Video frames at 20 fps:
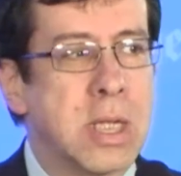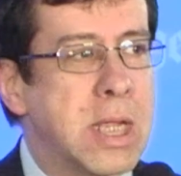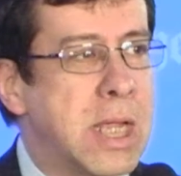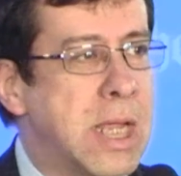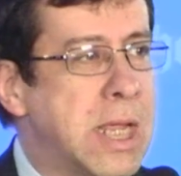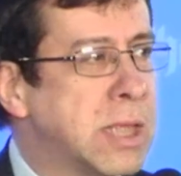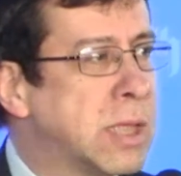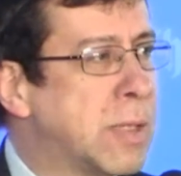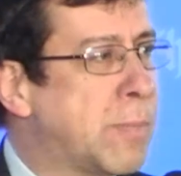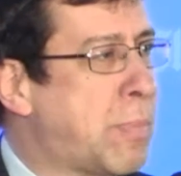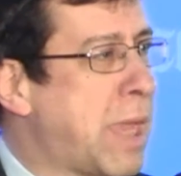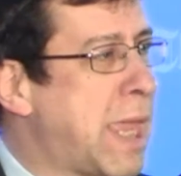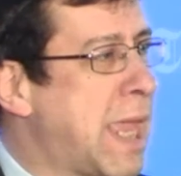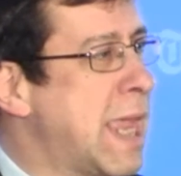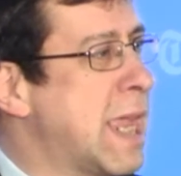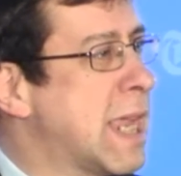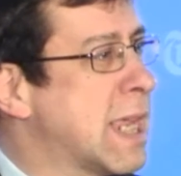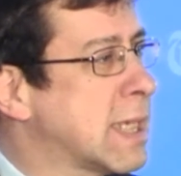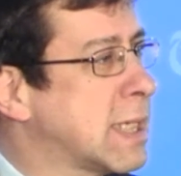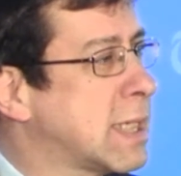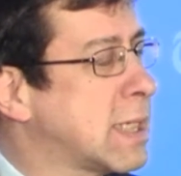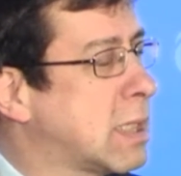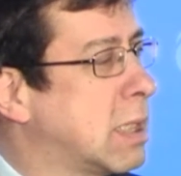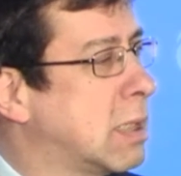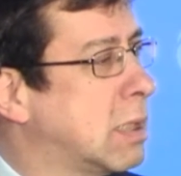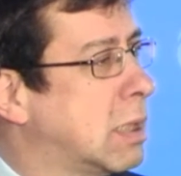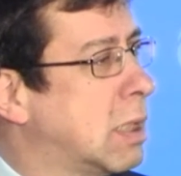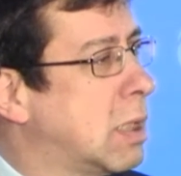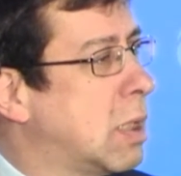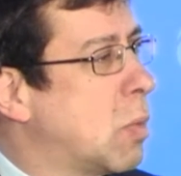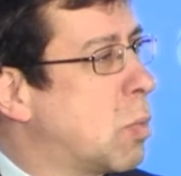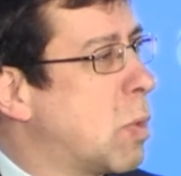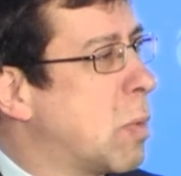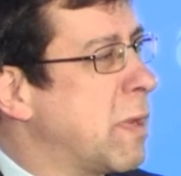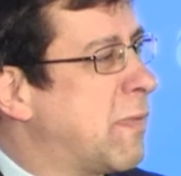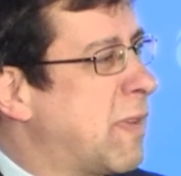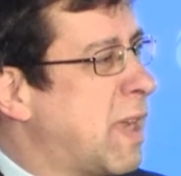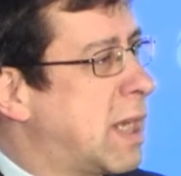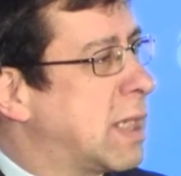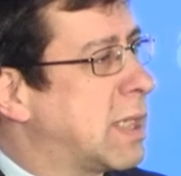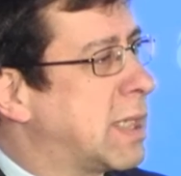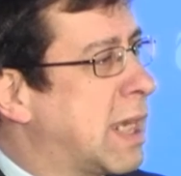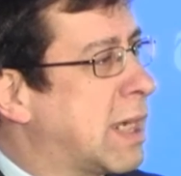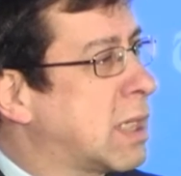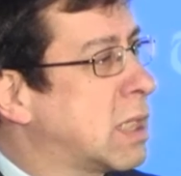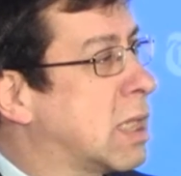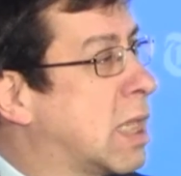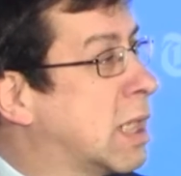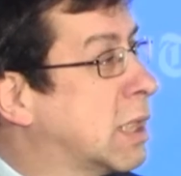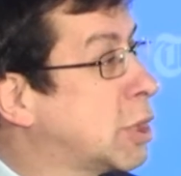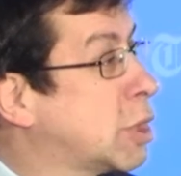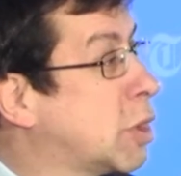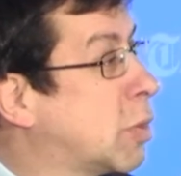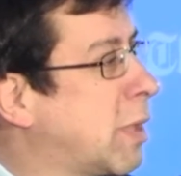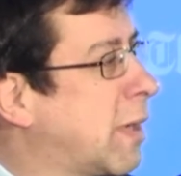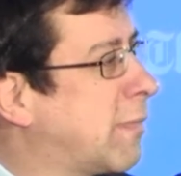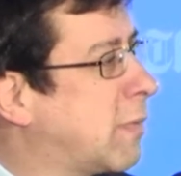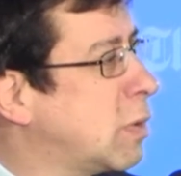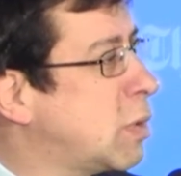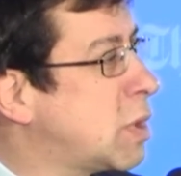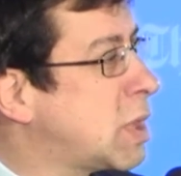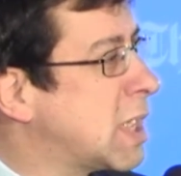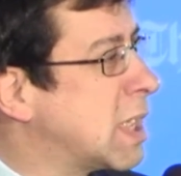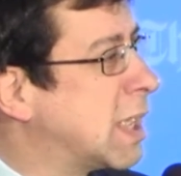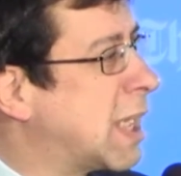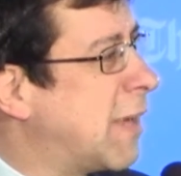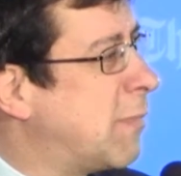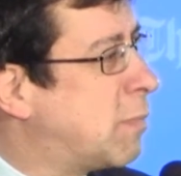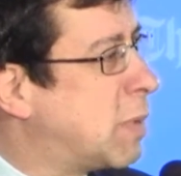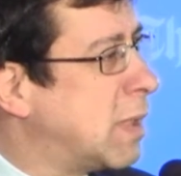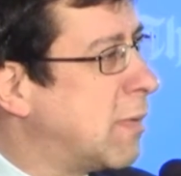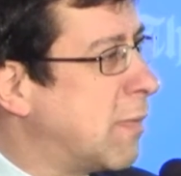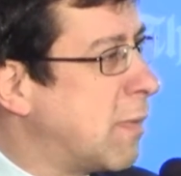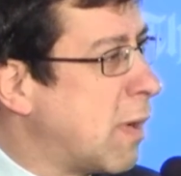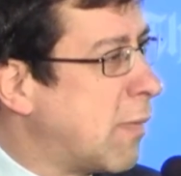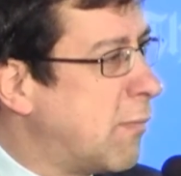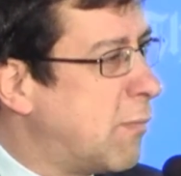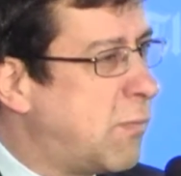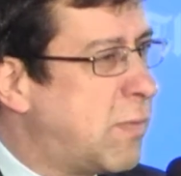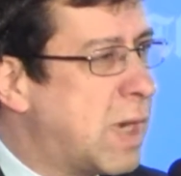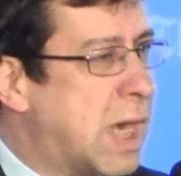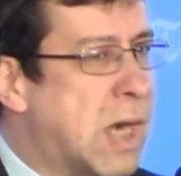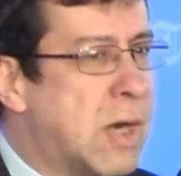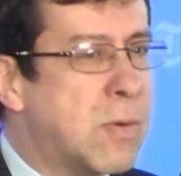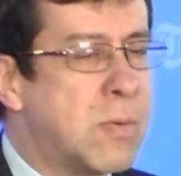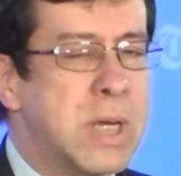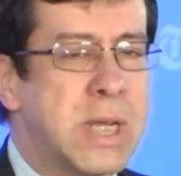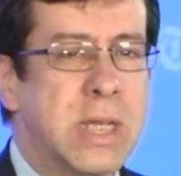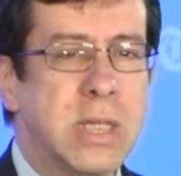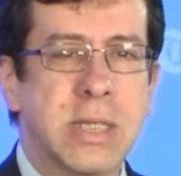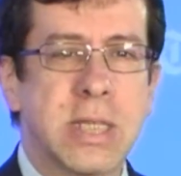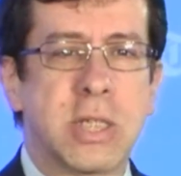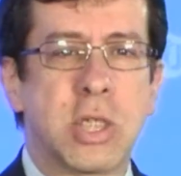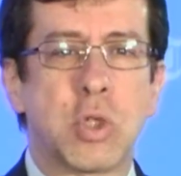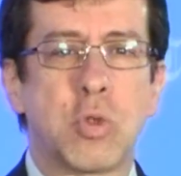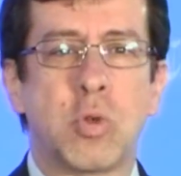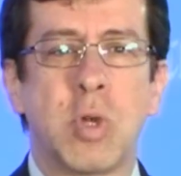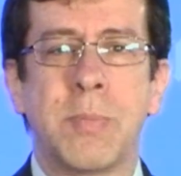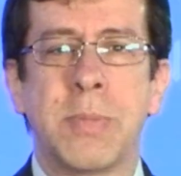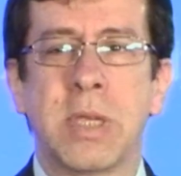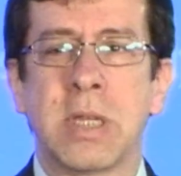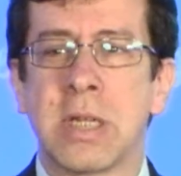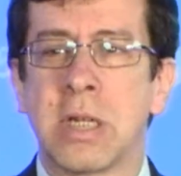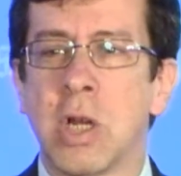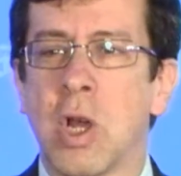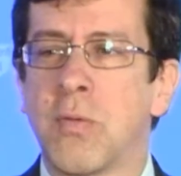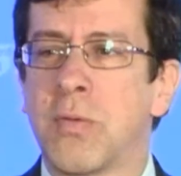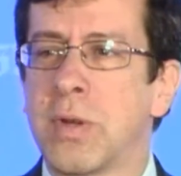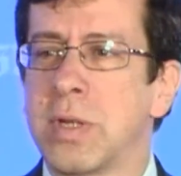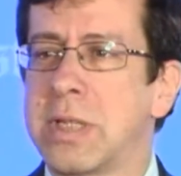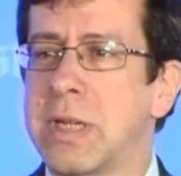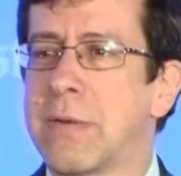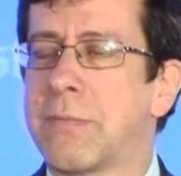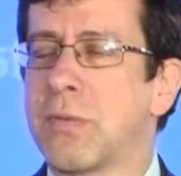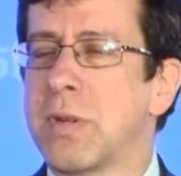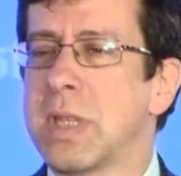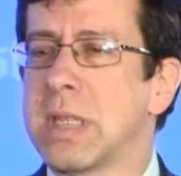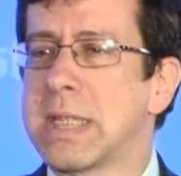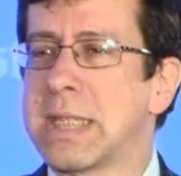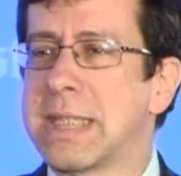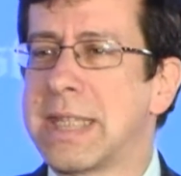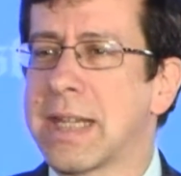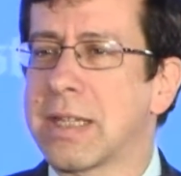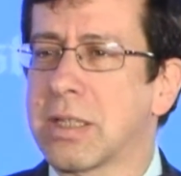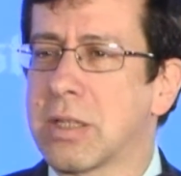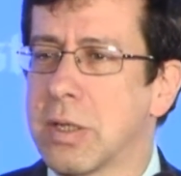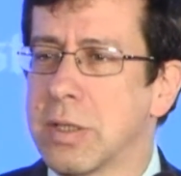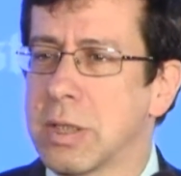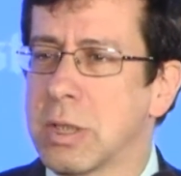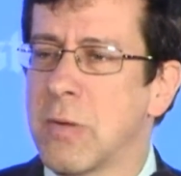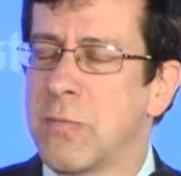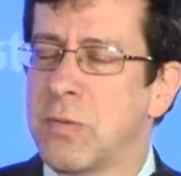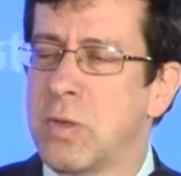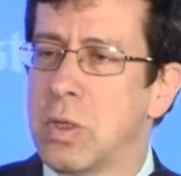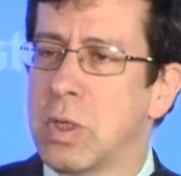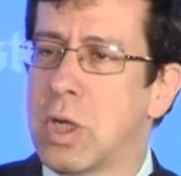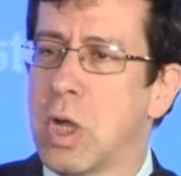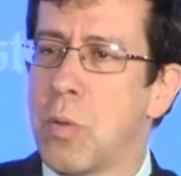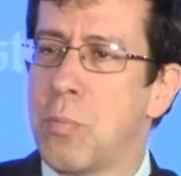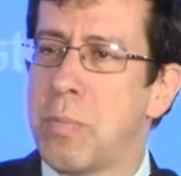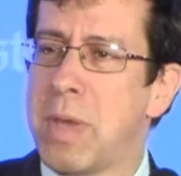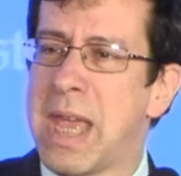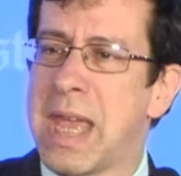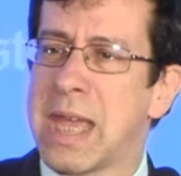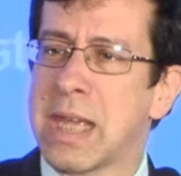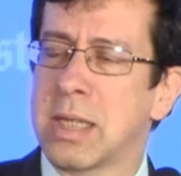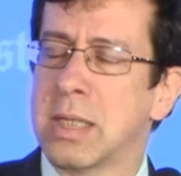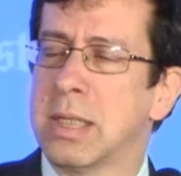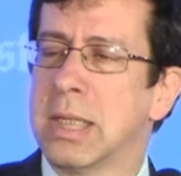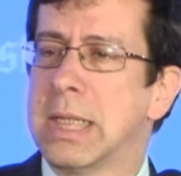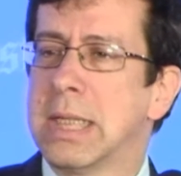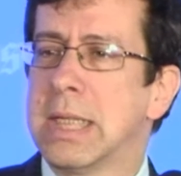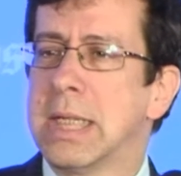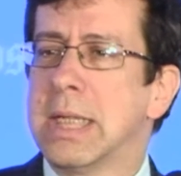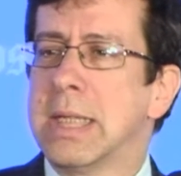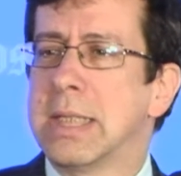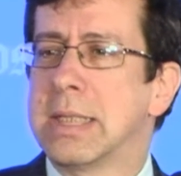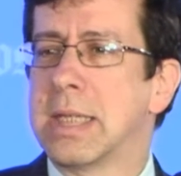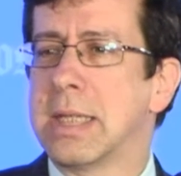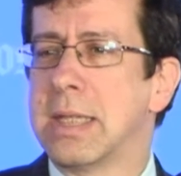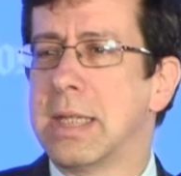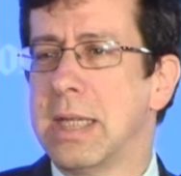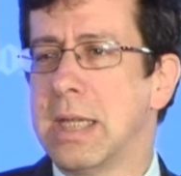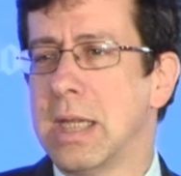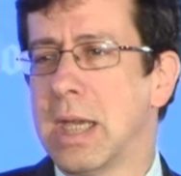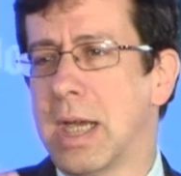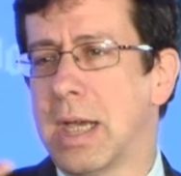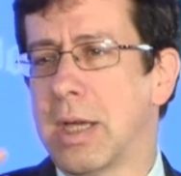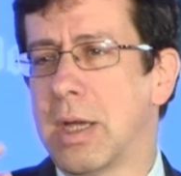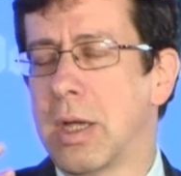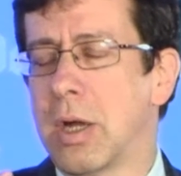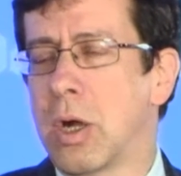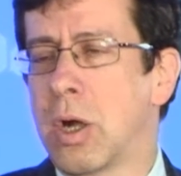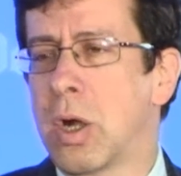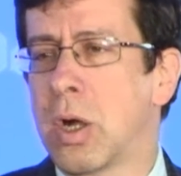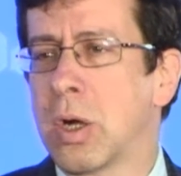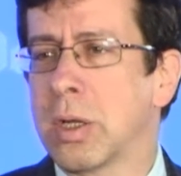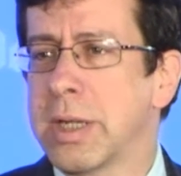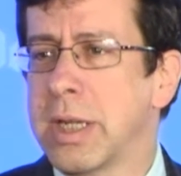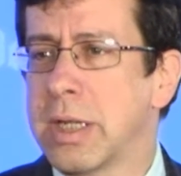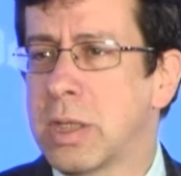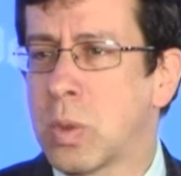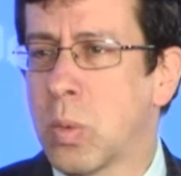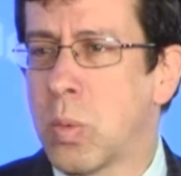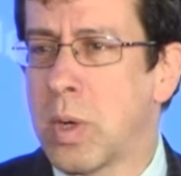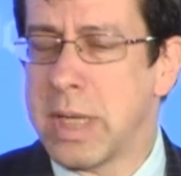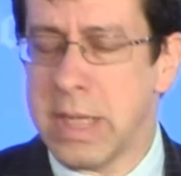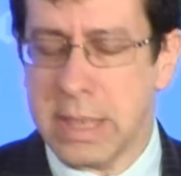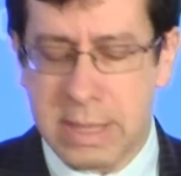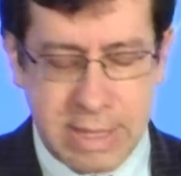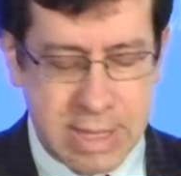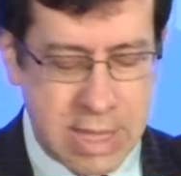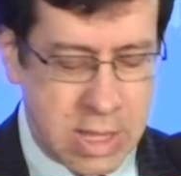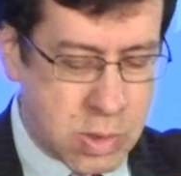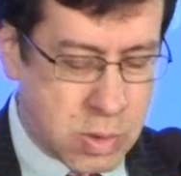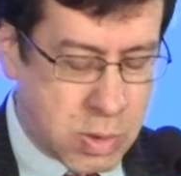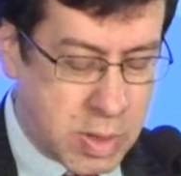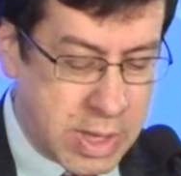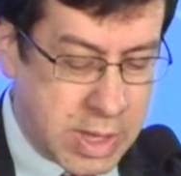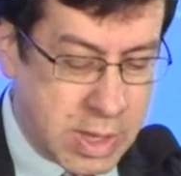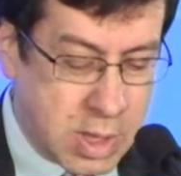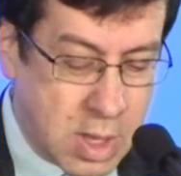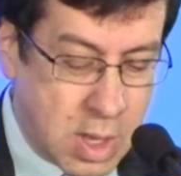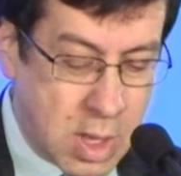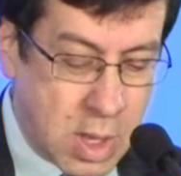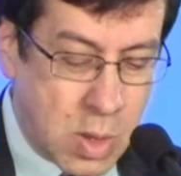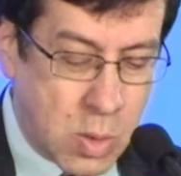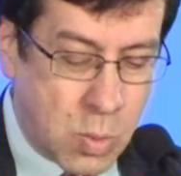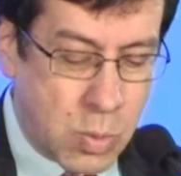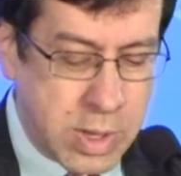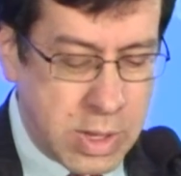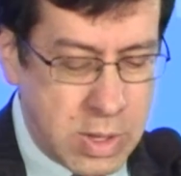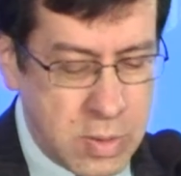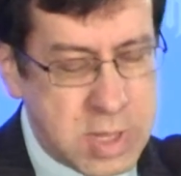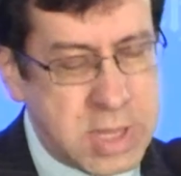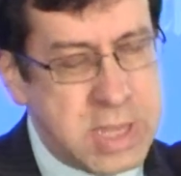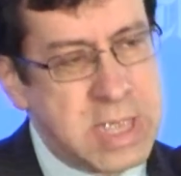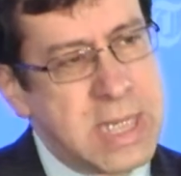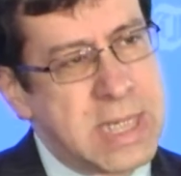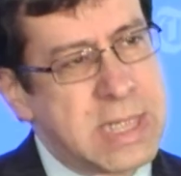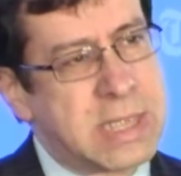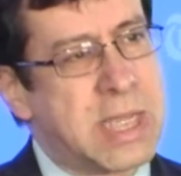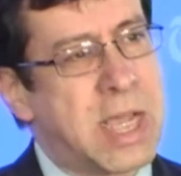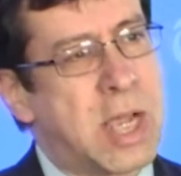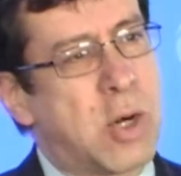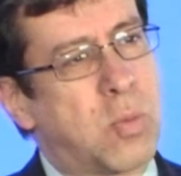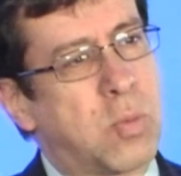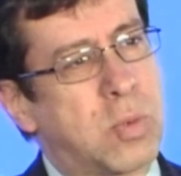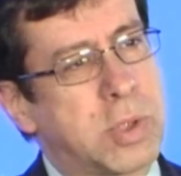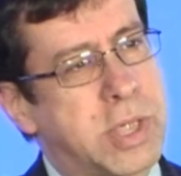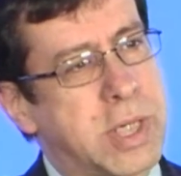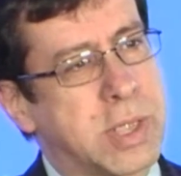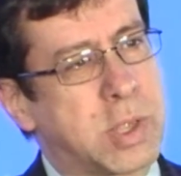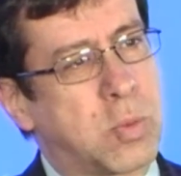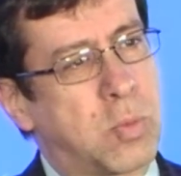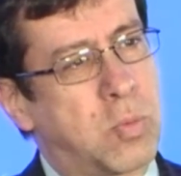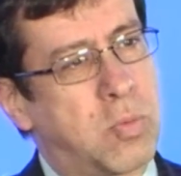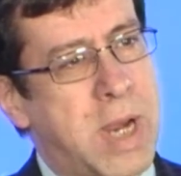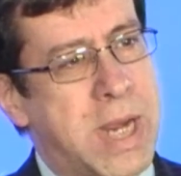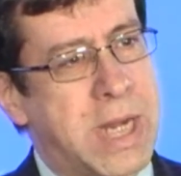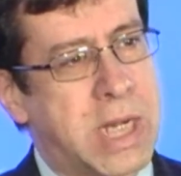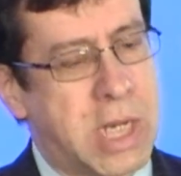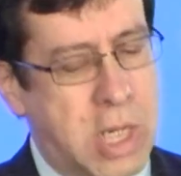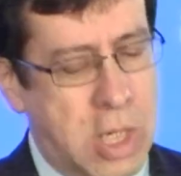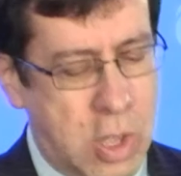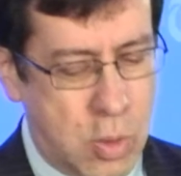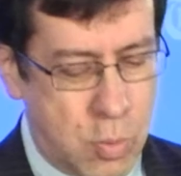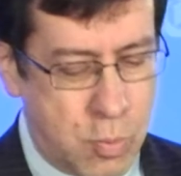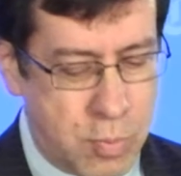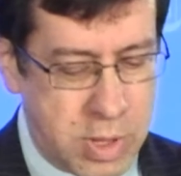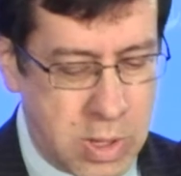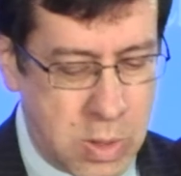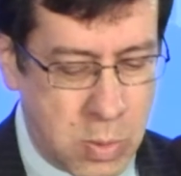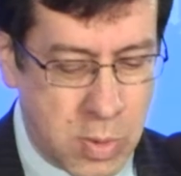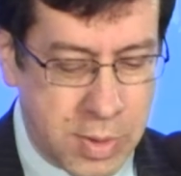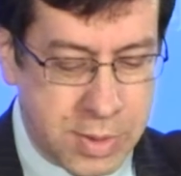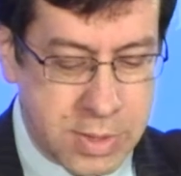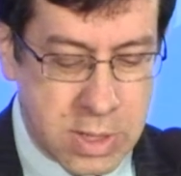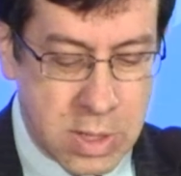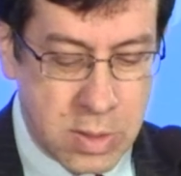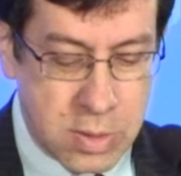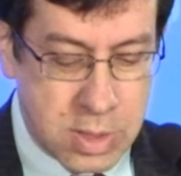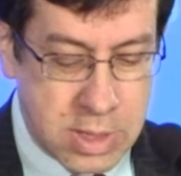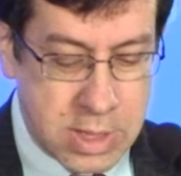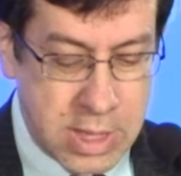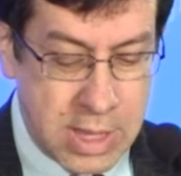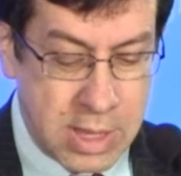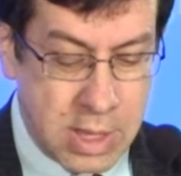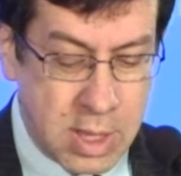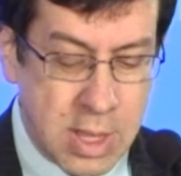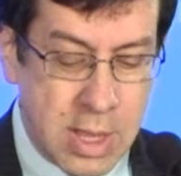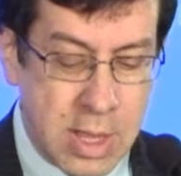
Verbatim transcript: In the past, when we've had a technological revolution, they've been very distributed over different sectors. So if you go back to the uh, early 20th century, what you see is not just radio, but you also see